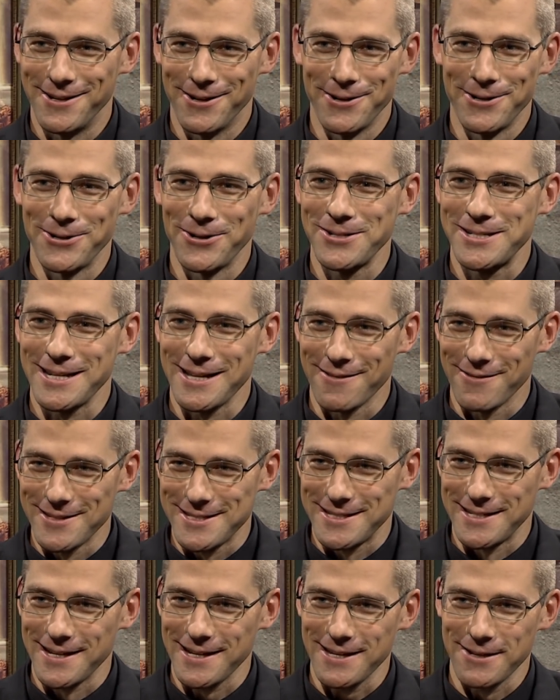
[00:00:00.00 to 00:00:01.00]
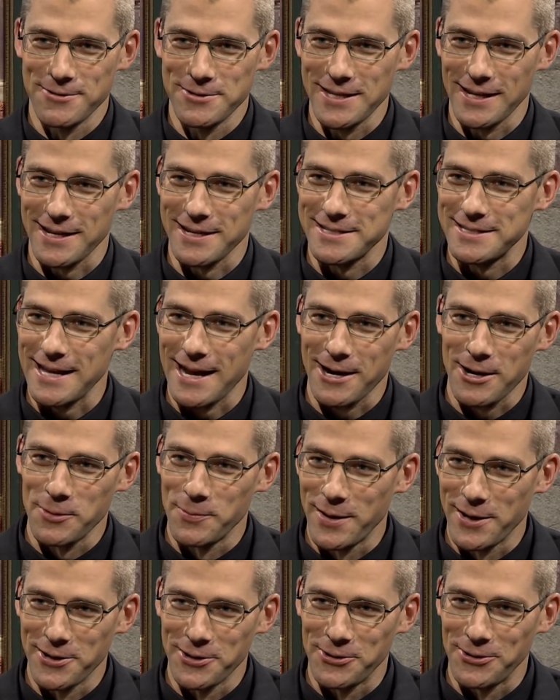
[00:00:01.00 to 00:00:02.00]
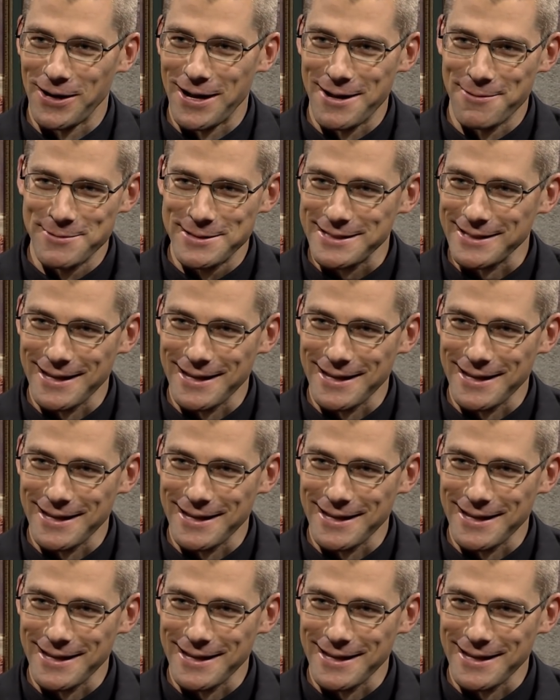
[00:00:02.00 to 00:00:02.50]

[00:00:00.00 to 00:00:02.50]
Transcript: you know, anointing of the sick. It was like a sacramental wow. grand